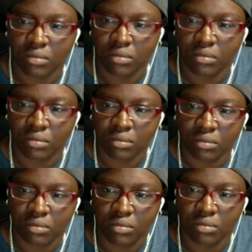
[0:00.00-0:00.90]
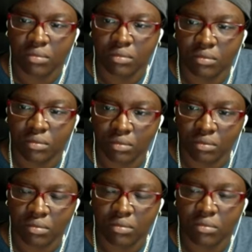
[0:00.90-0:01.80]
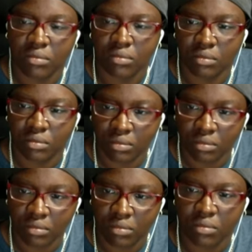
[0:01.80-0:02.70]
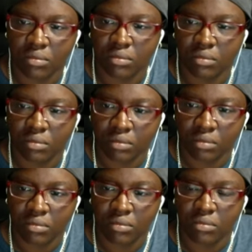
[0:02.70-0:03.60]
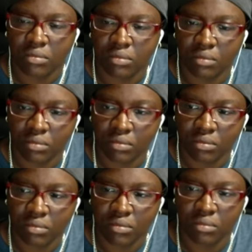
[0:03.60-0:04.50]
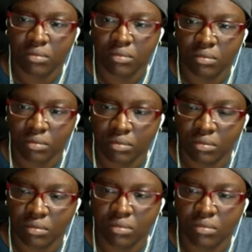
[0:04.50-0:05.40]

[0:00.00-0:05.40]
This person isn't speaking.